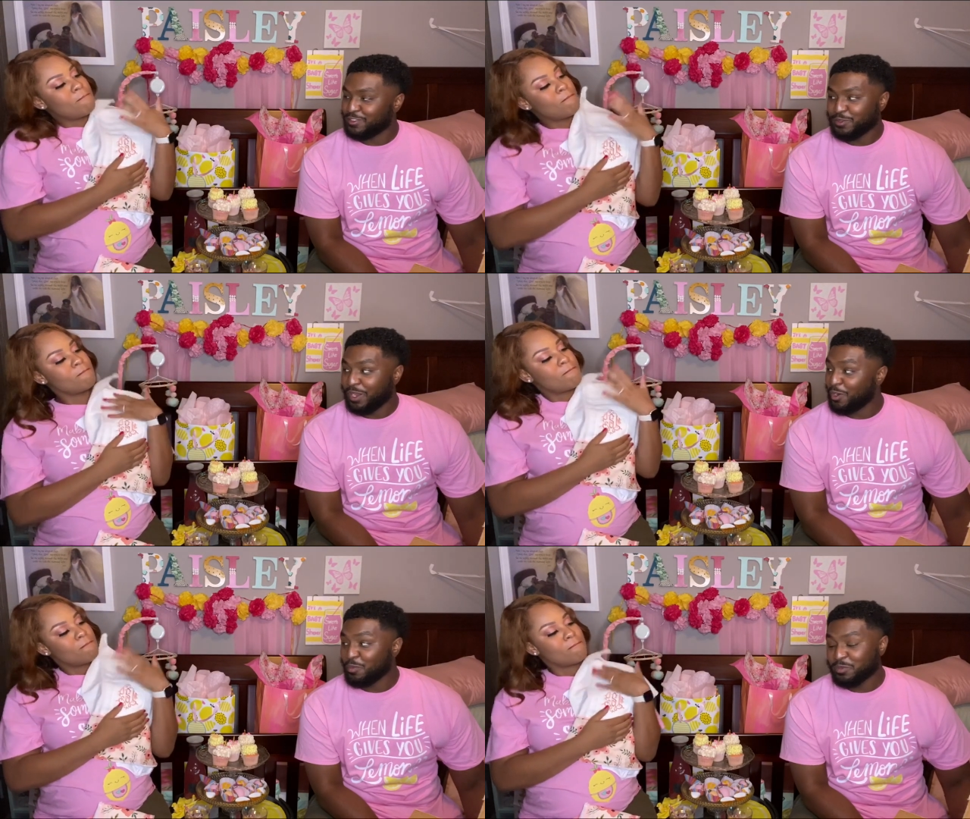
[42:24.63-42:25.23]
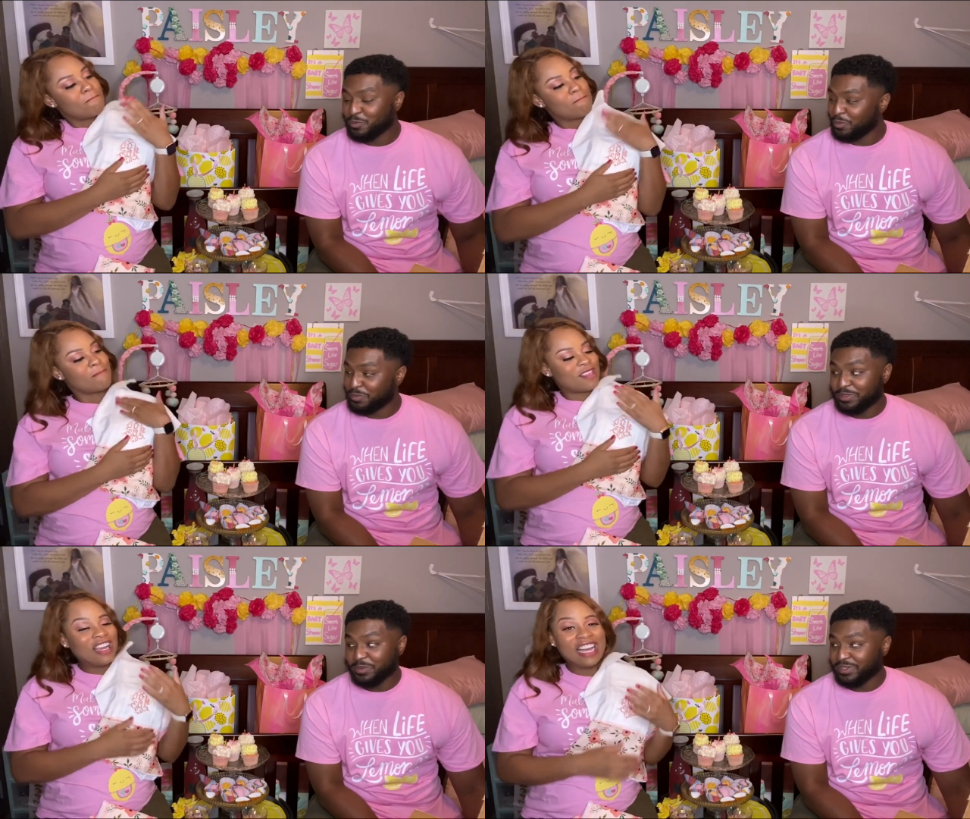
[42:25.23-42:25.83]
Speaker 1: I hope you won't
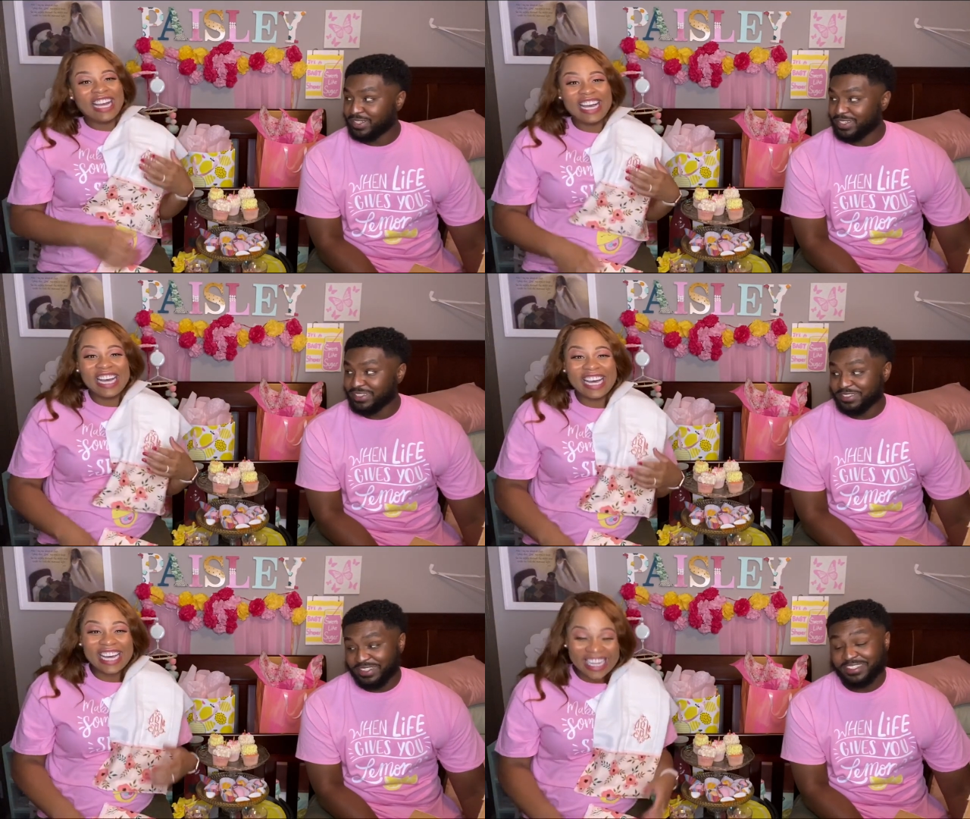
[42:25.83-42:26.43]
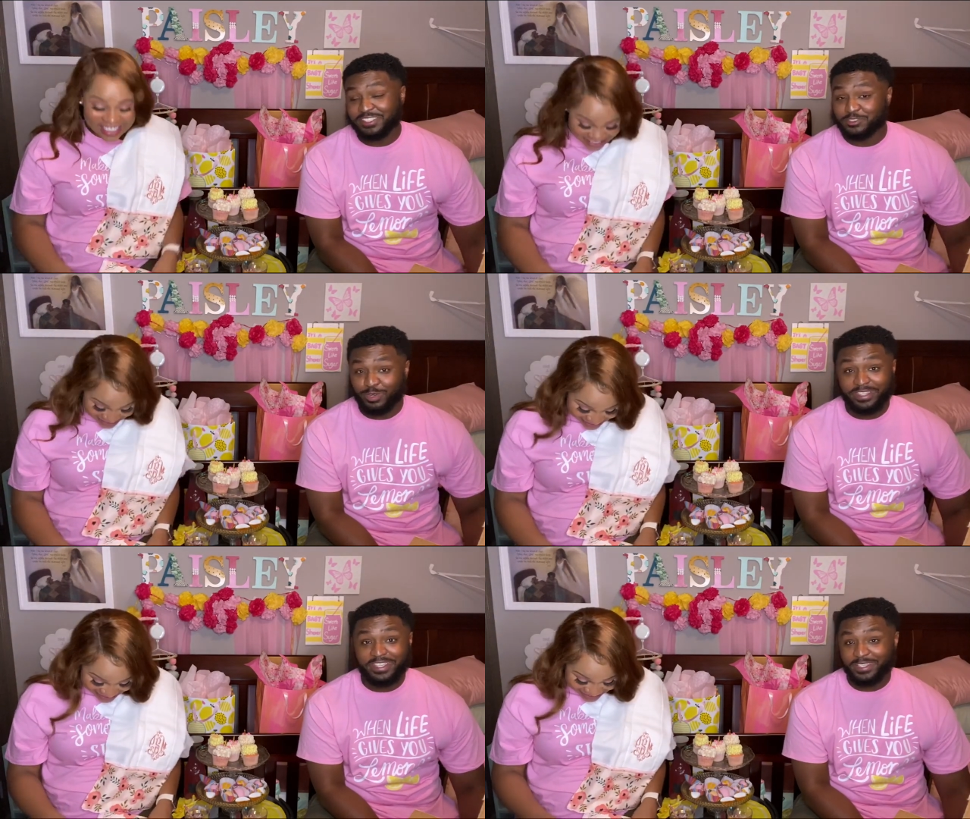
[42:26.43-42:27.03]
be doing that.
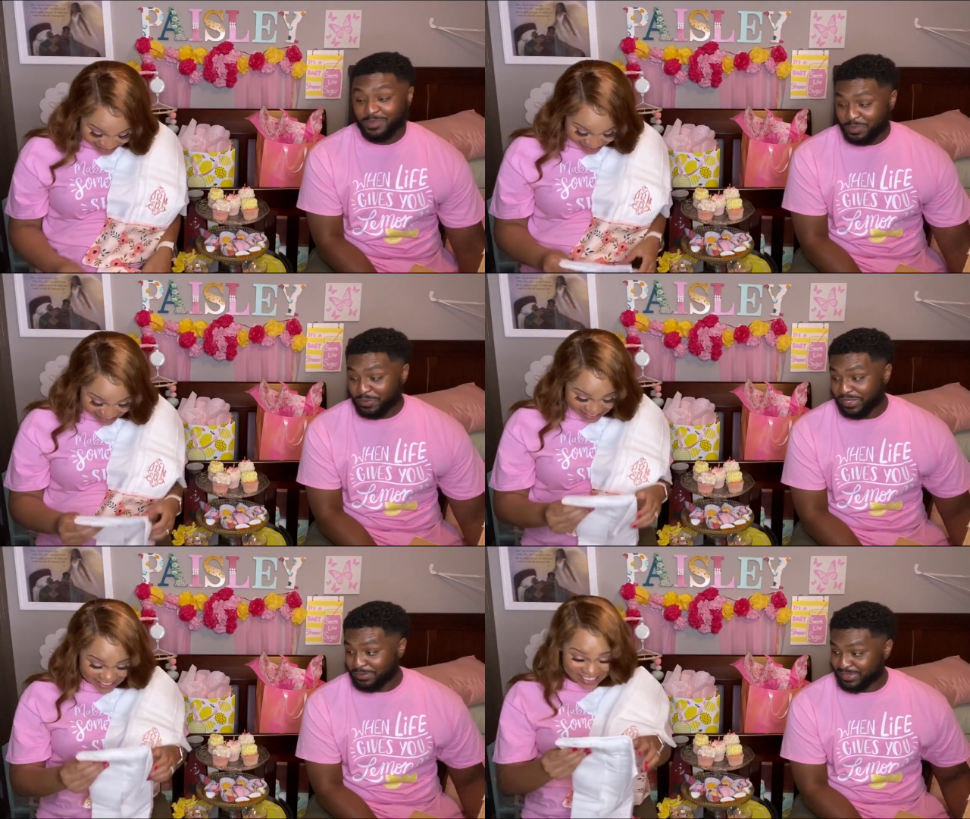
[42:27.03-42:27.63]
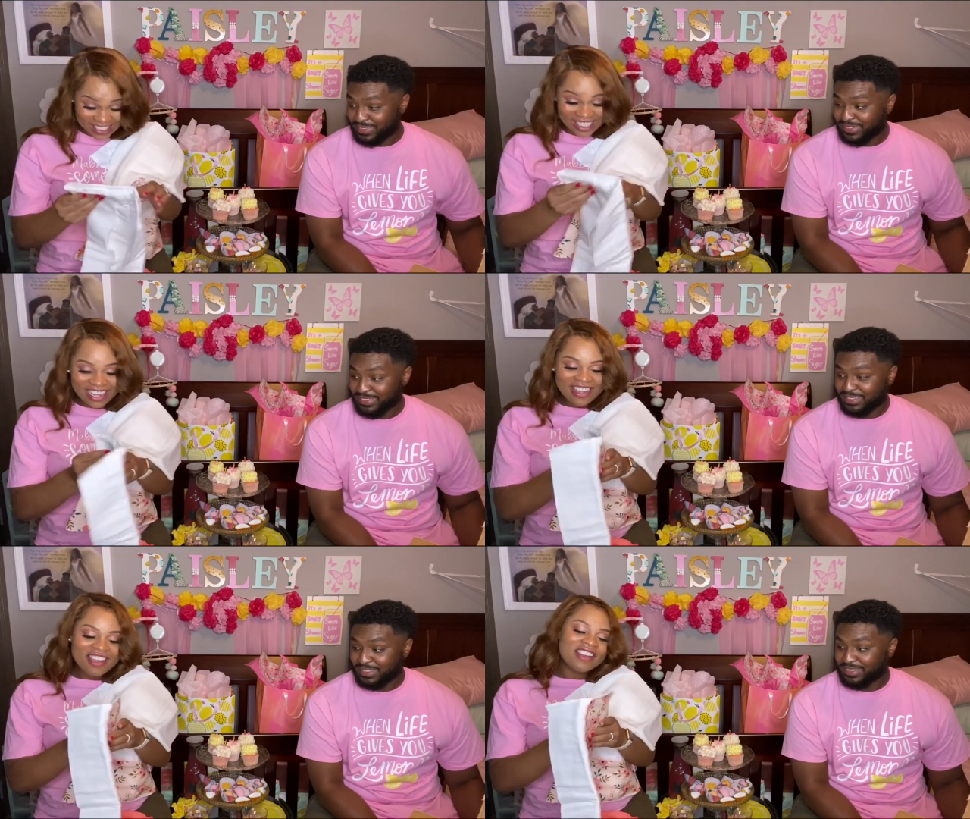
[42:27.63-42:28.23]
Straight kill the baby.
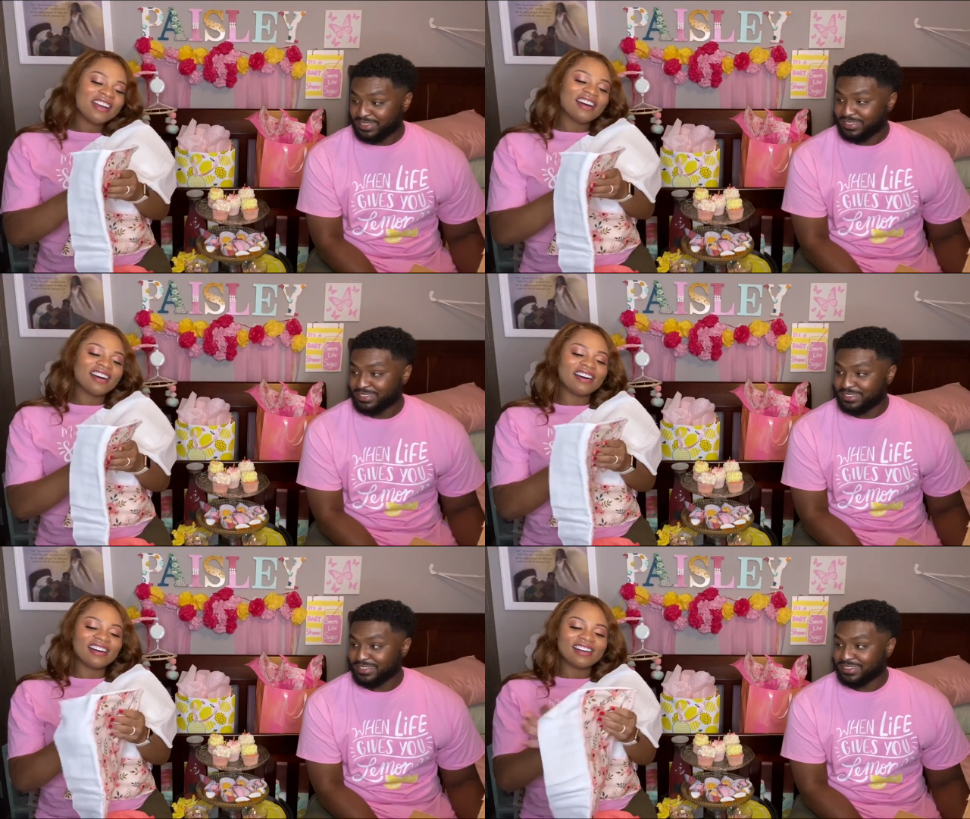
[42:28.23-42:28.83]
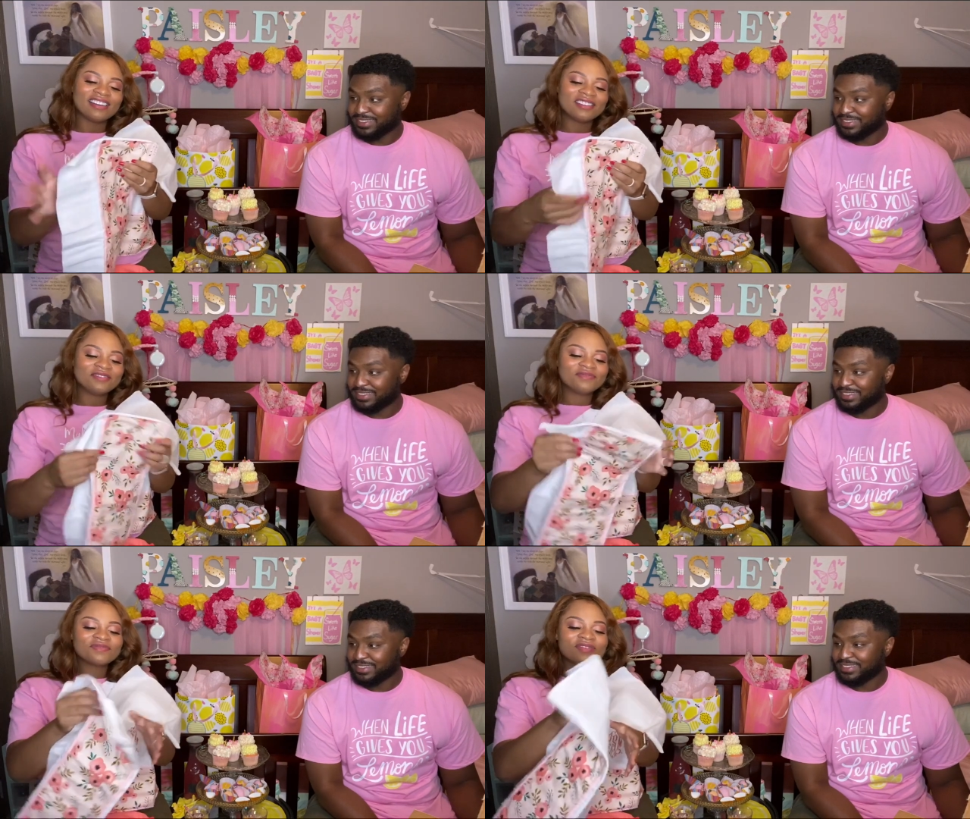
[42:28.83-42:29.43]
Speaker 2: Oh,
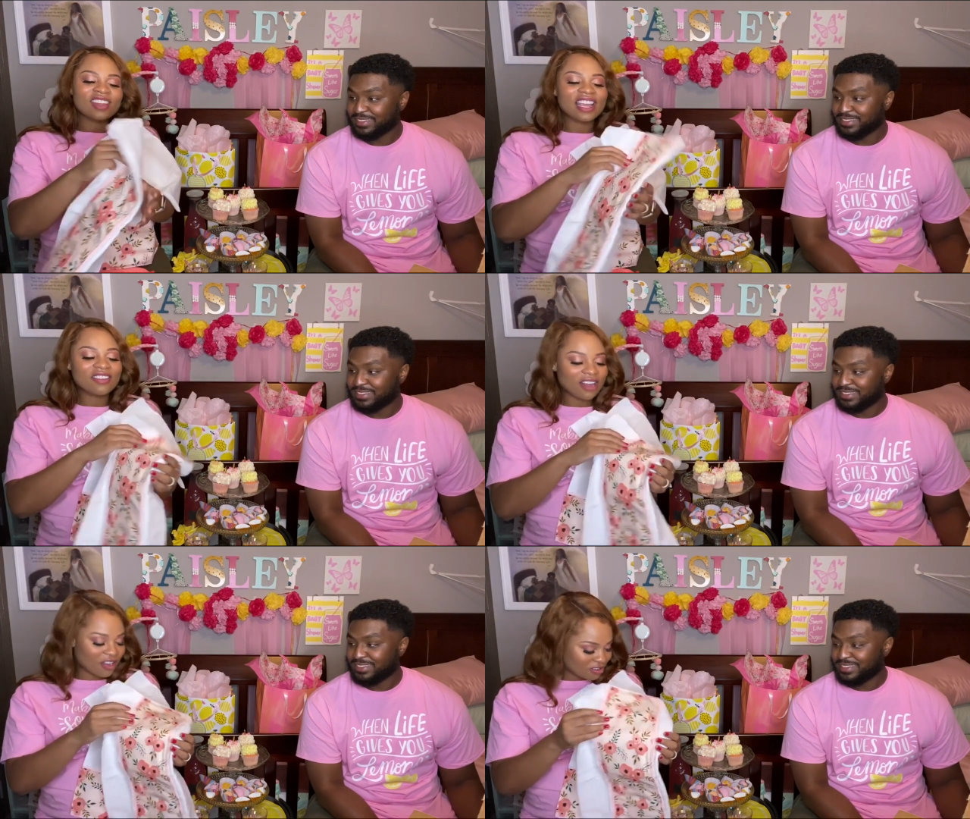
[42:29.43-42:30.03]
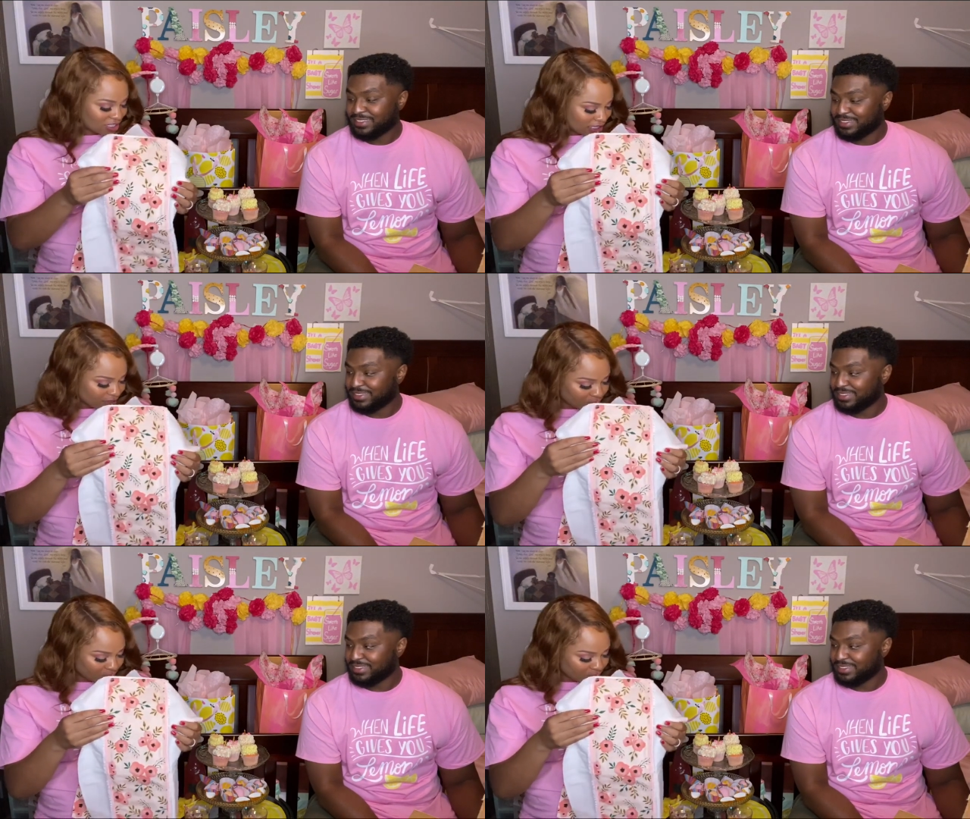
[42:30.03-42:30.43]
and, oh, this is the